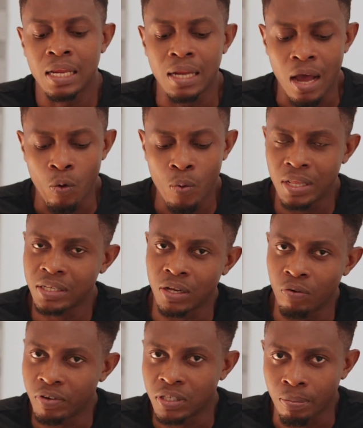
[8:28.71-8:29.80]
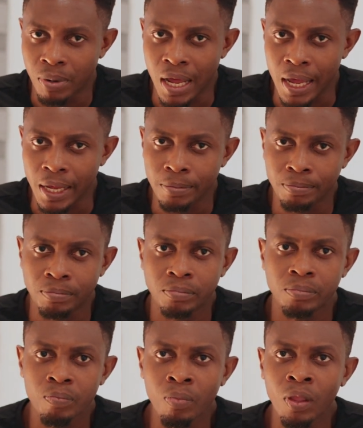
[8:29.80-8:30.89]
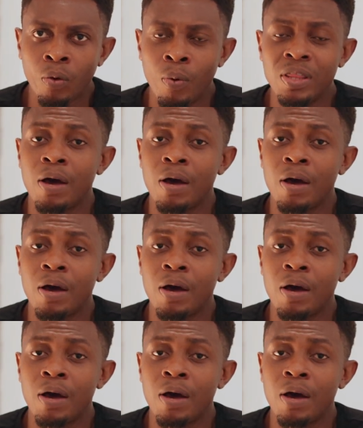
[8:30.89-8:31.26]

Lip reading: Now, when there's an oversupply, when